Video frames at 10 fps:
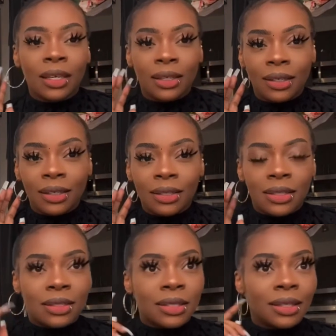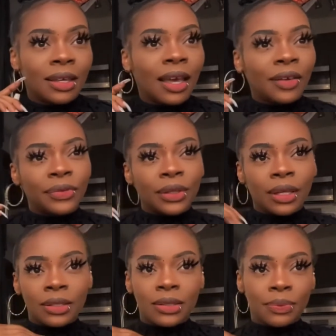I feel
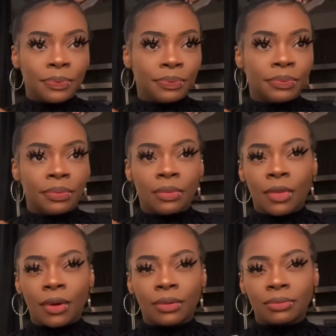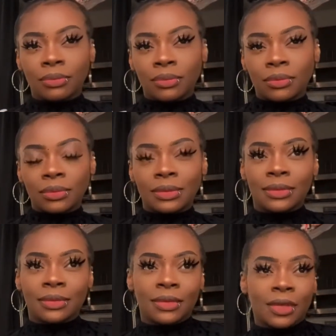like it's
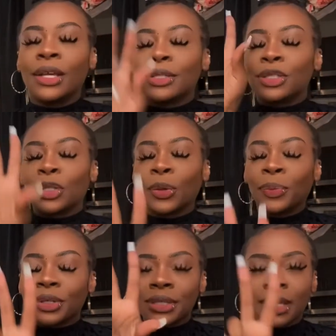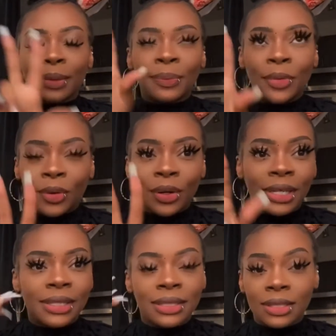2% more
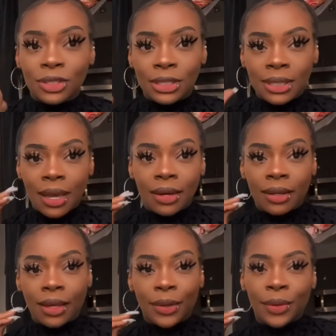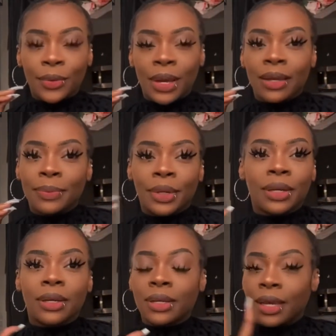needs to just kind of like go away,
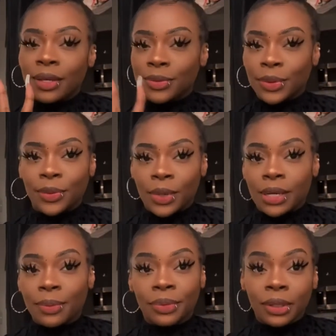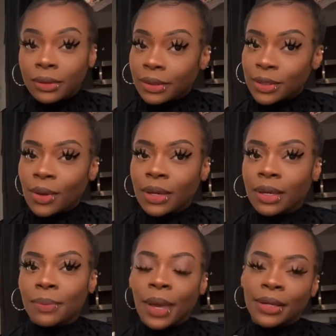but it has went away completely, so I
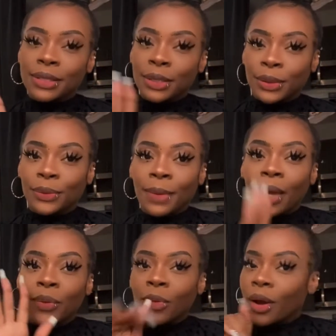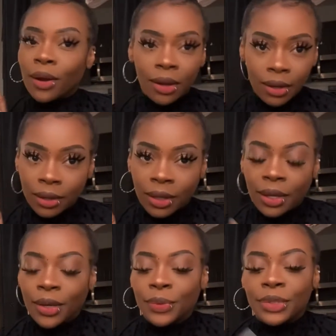can get back to my work,
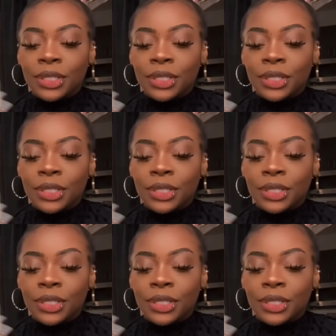which